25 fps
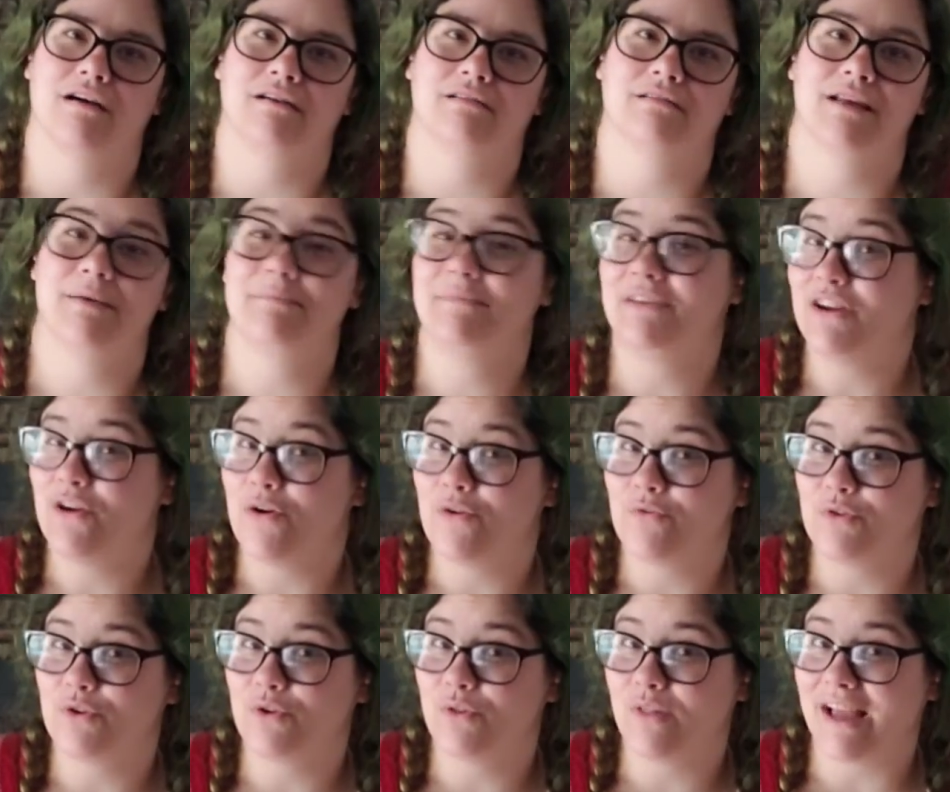Let me know
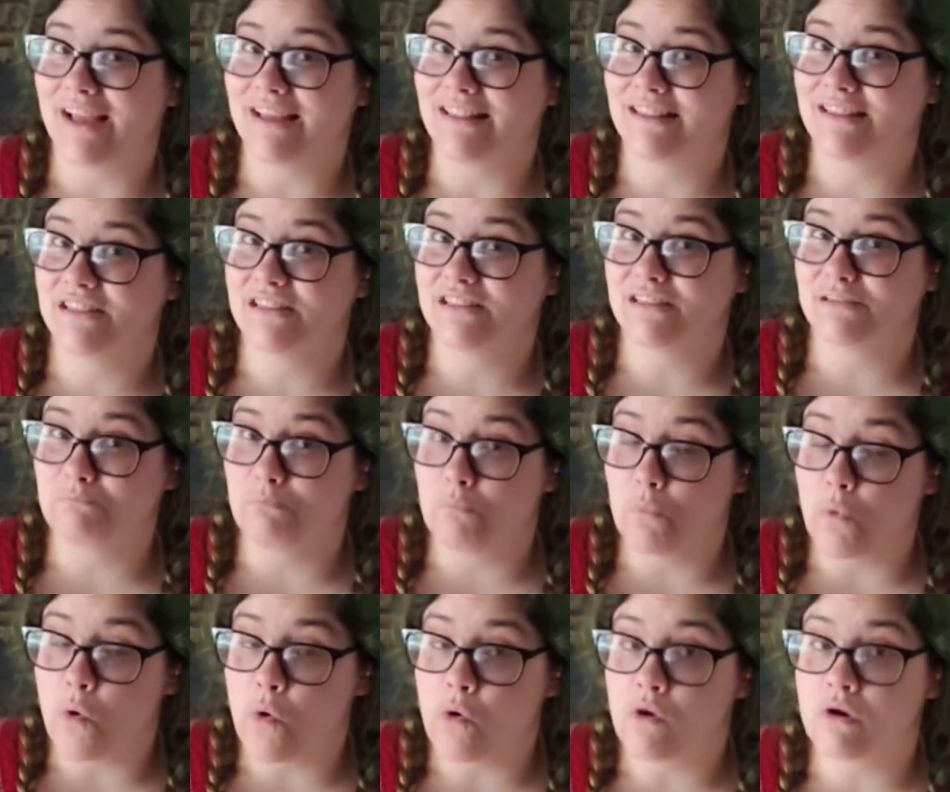if you like this
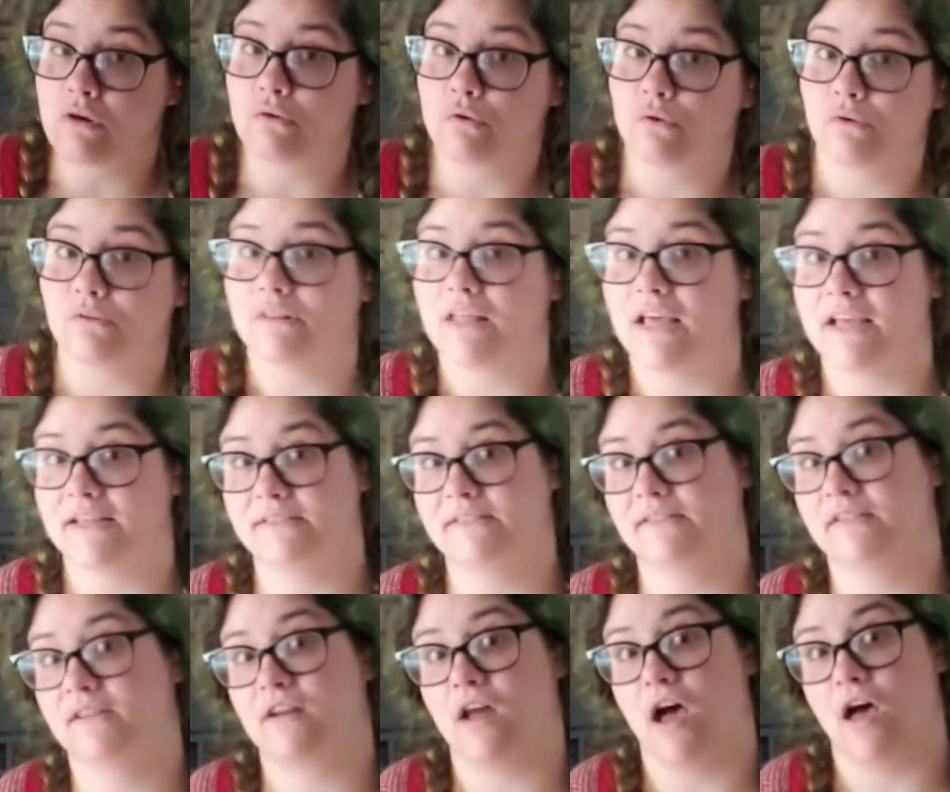more or less
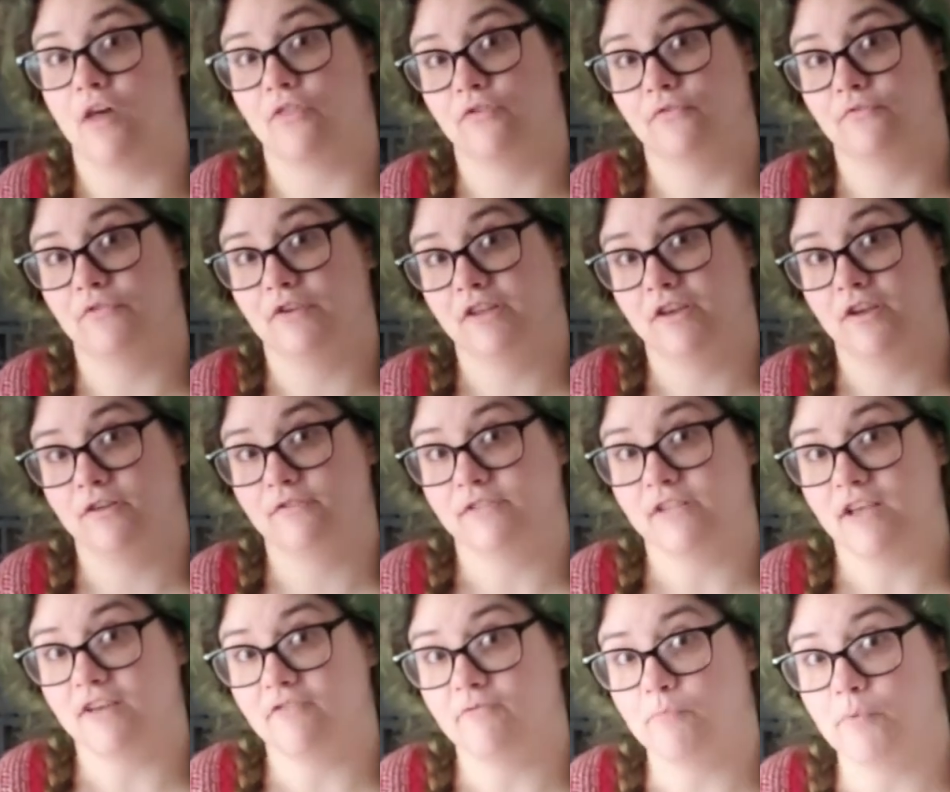than other
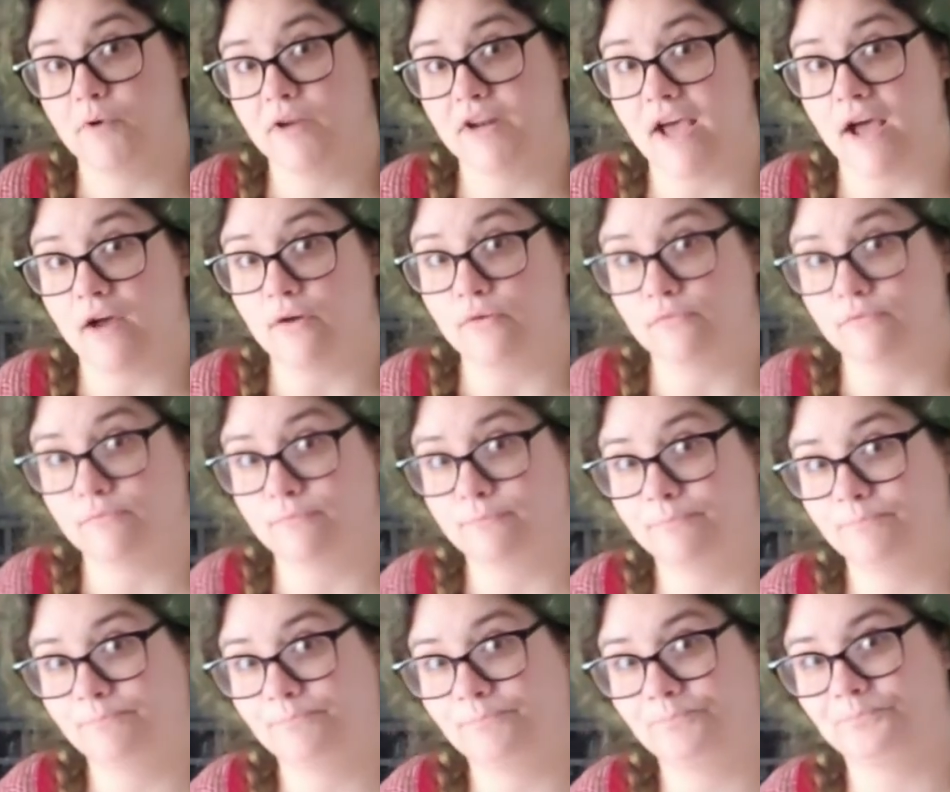videos I've put out,
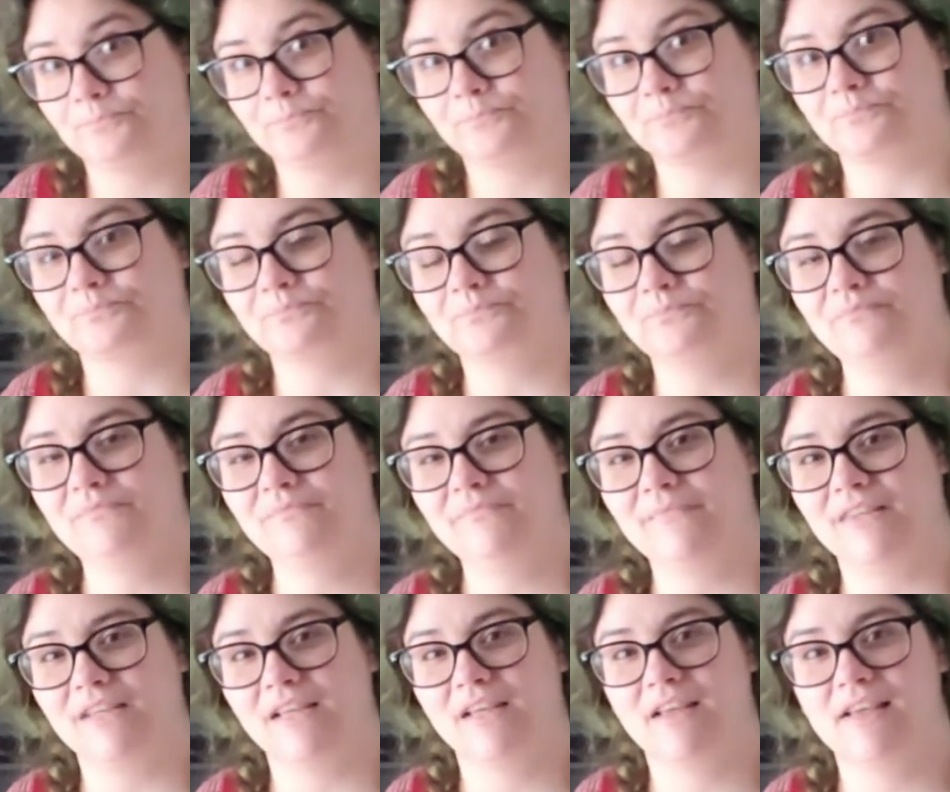
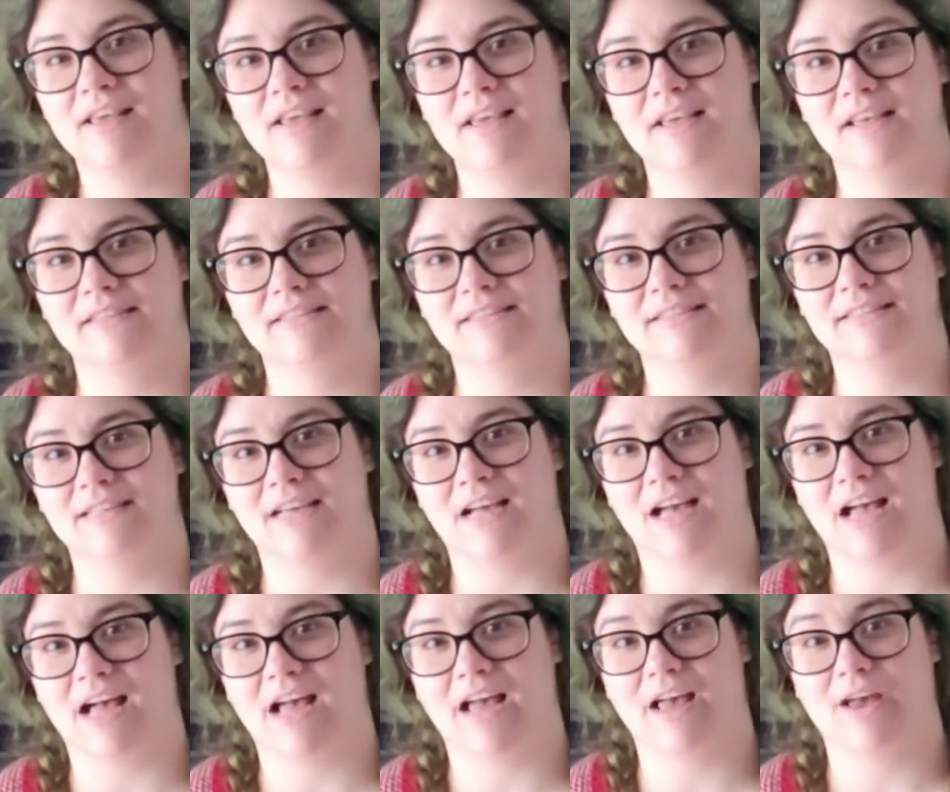and
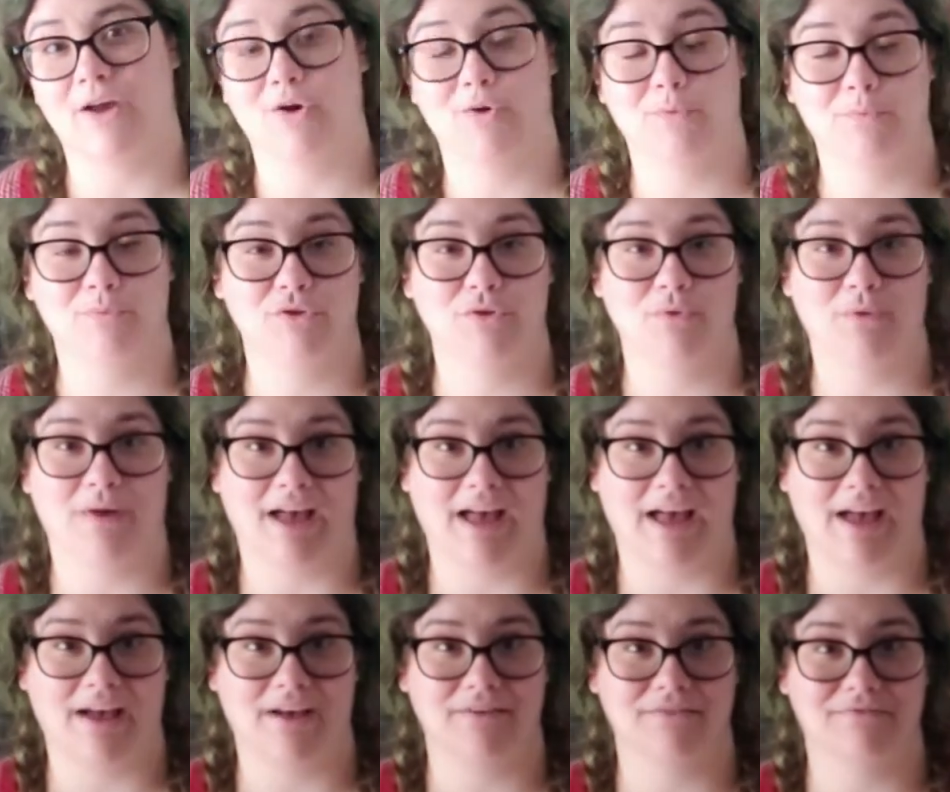I hope you
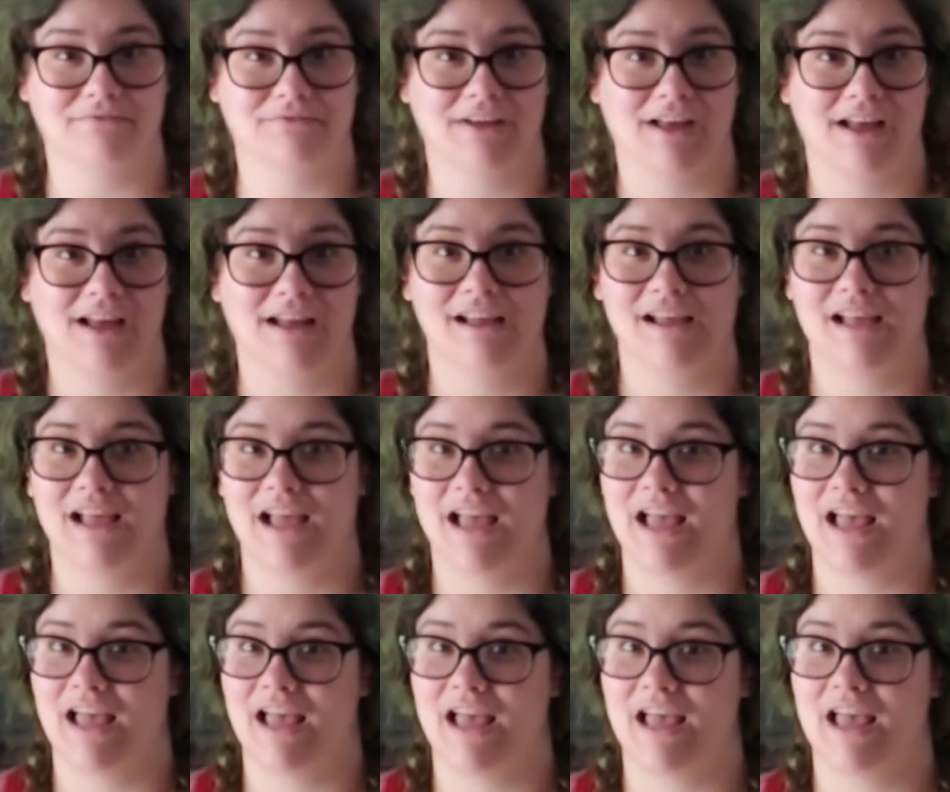have
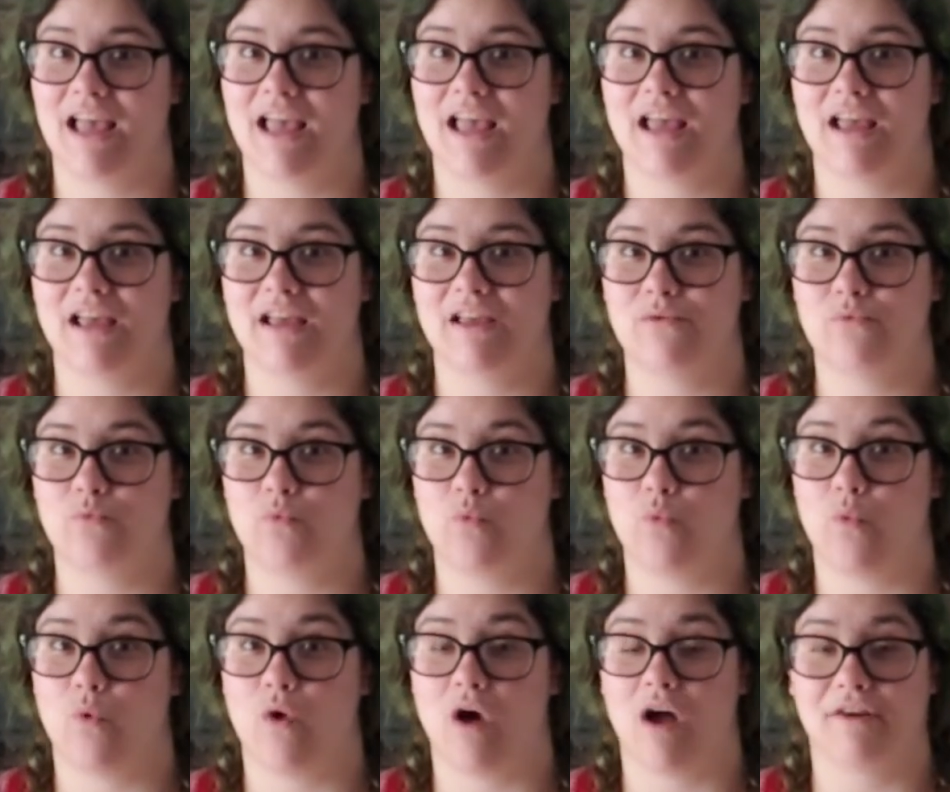a
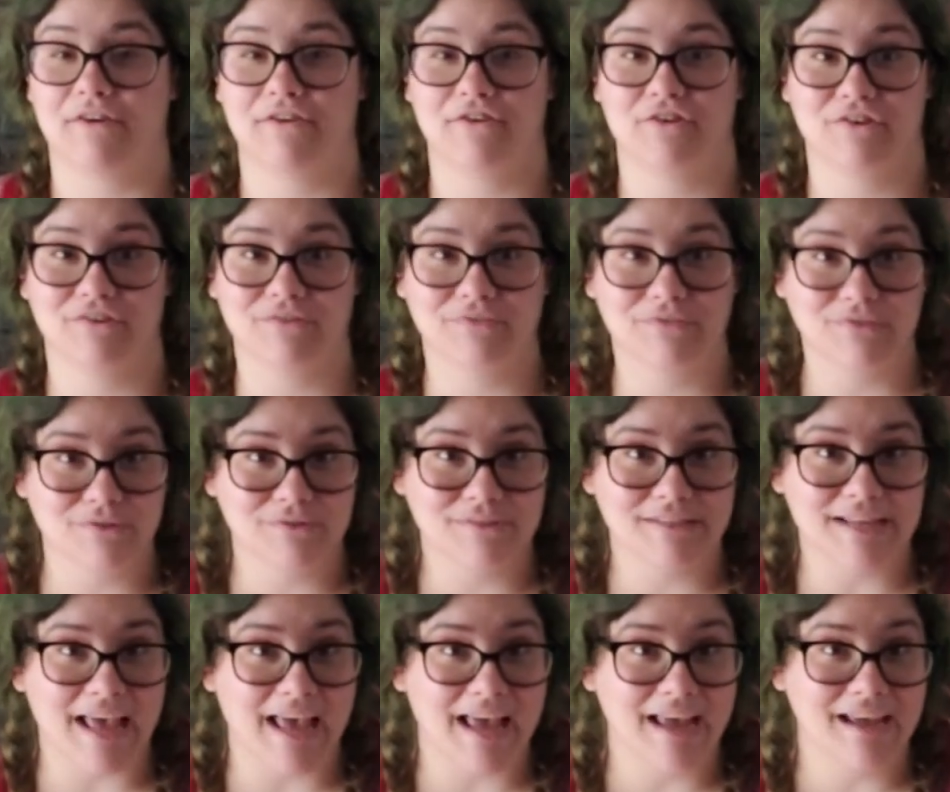wonderful
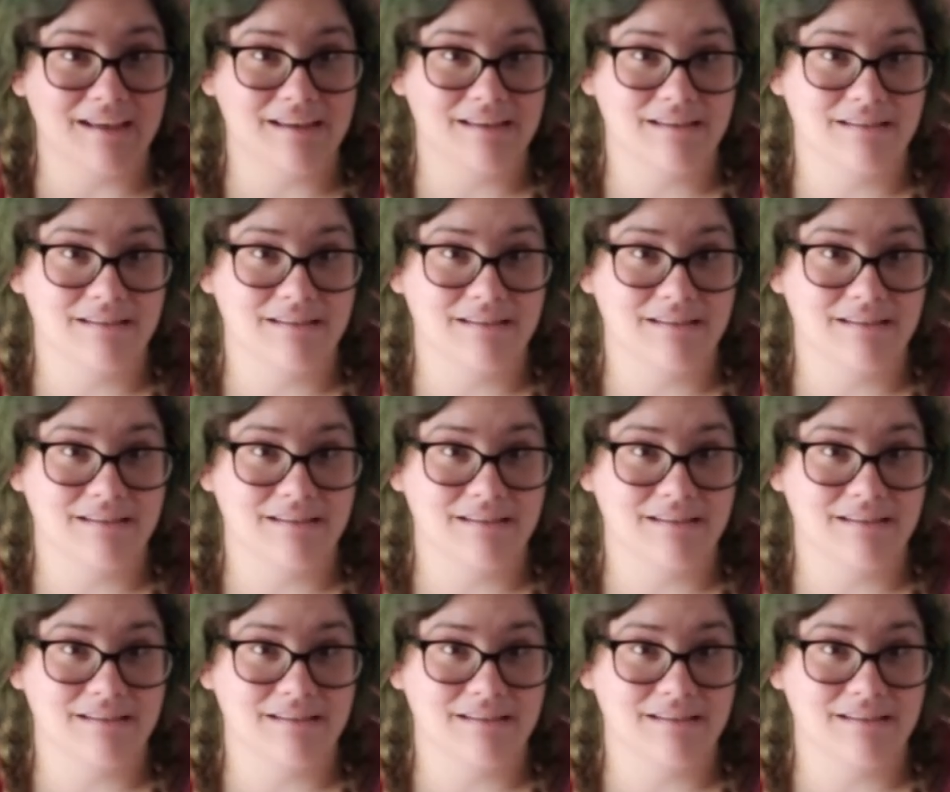day,